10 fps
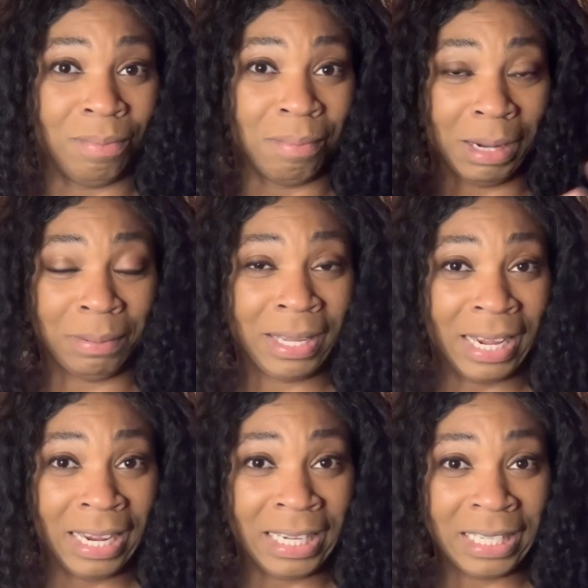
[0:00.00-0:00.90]
my
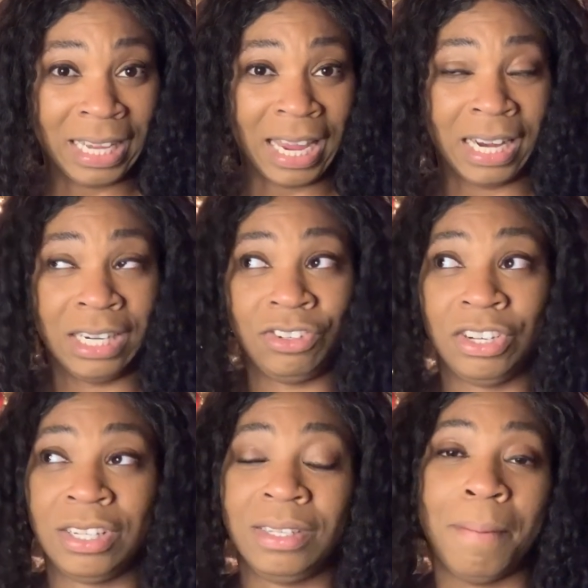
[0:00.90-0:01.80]
place, and it
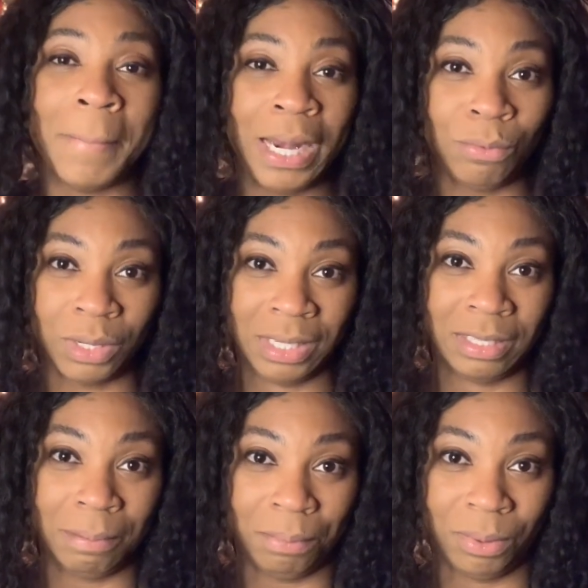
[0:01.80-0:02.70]
just made it really
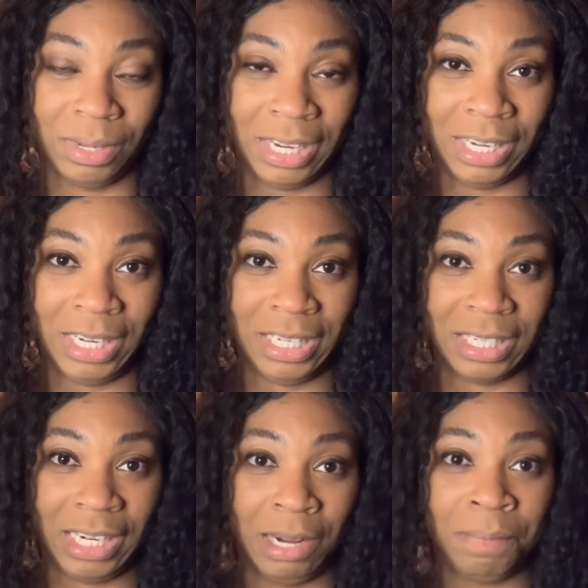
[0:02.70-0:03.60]
simple and
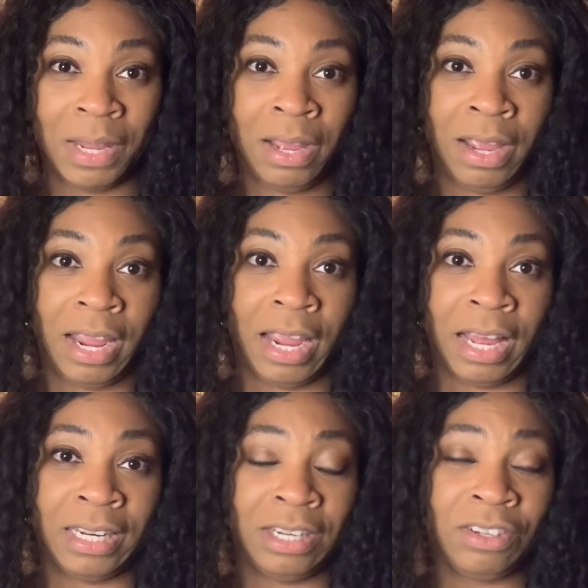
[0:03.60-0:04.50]
easy.
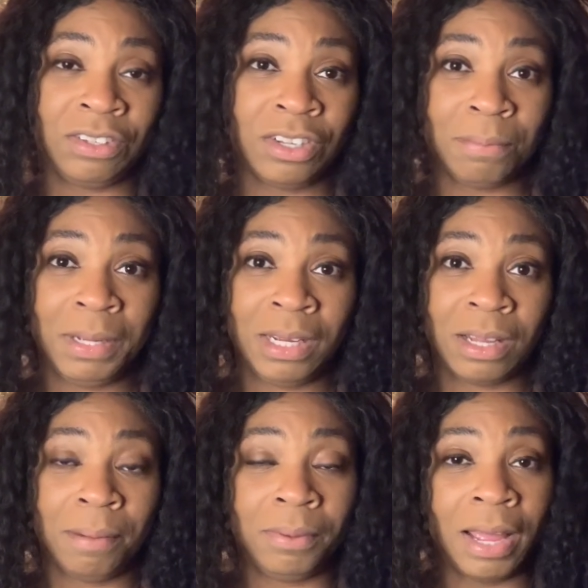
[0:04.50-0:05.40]
And it just took me a
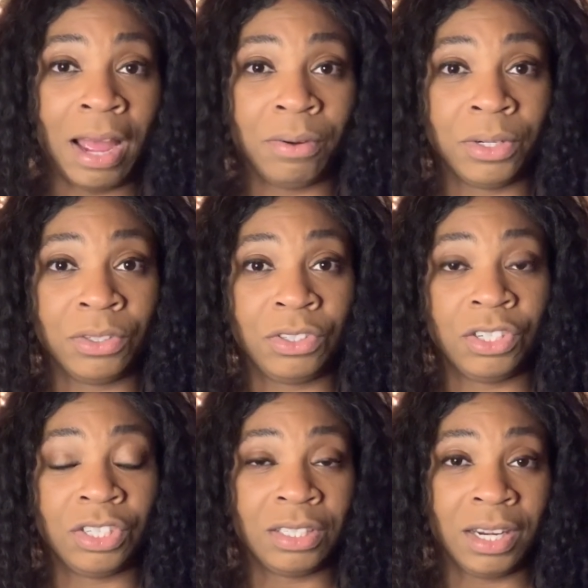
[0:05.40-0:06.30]
couple hours to
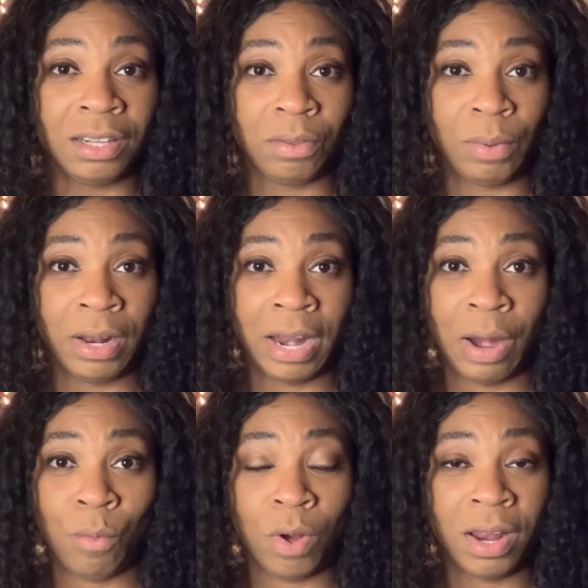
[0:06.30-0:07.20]
just get it the way that I
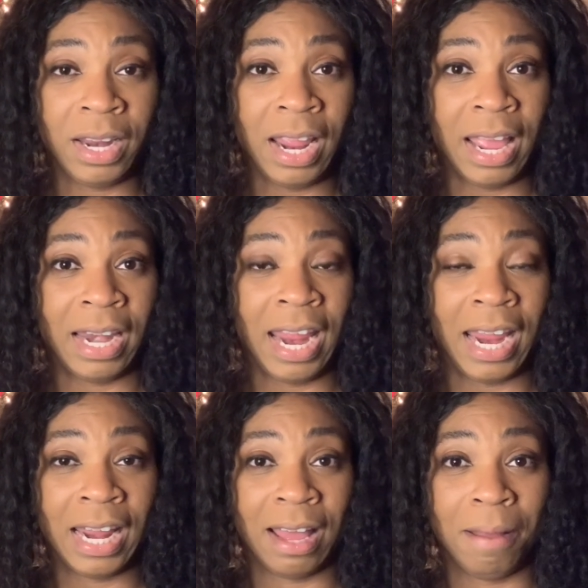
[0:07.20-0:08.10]
want it and
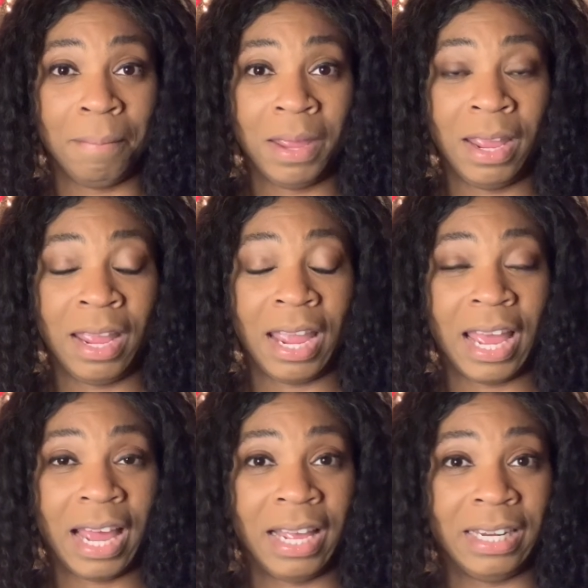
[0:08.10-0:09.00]
hang it up,
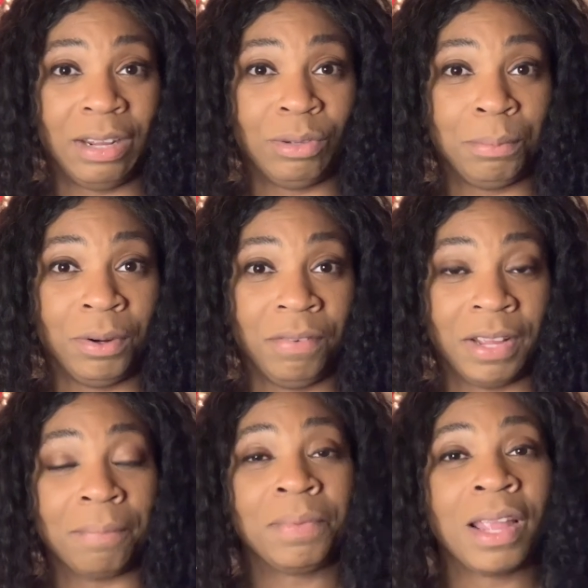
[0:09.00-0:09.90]
and it was
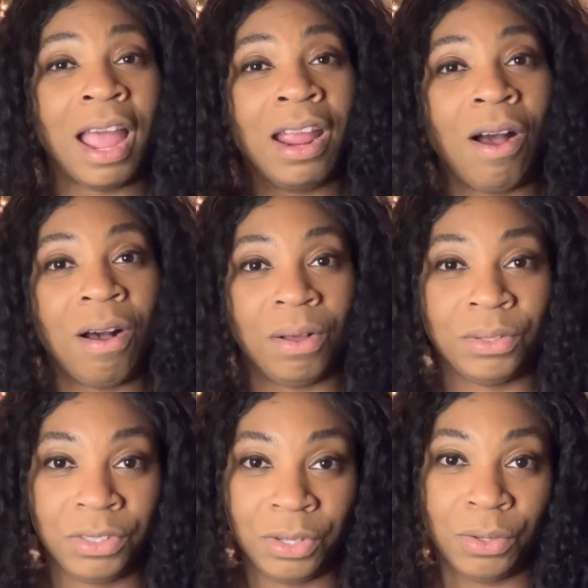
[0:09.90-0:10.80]
perfect. I
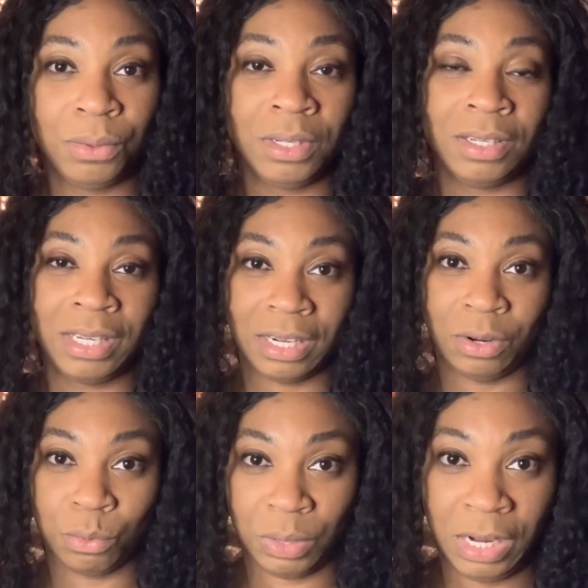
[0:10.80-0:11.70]
also did a
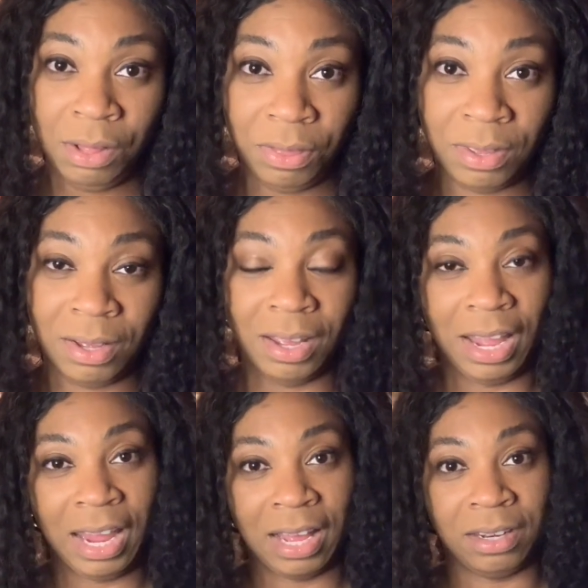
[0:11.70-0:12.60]
wreath,
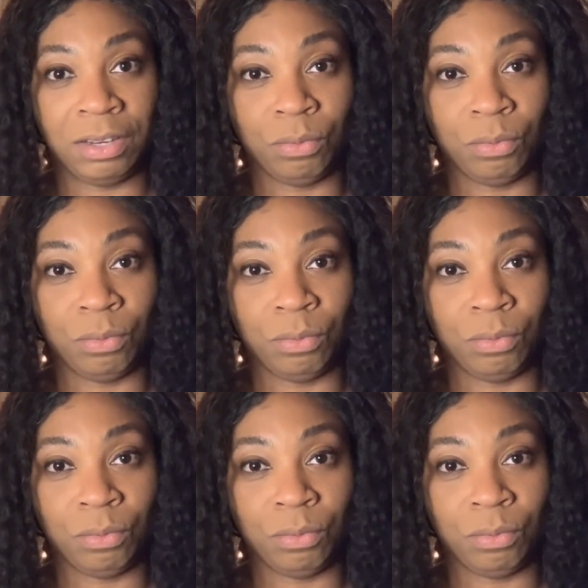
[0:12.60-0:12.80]
and the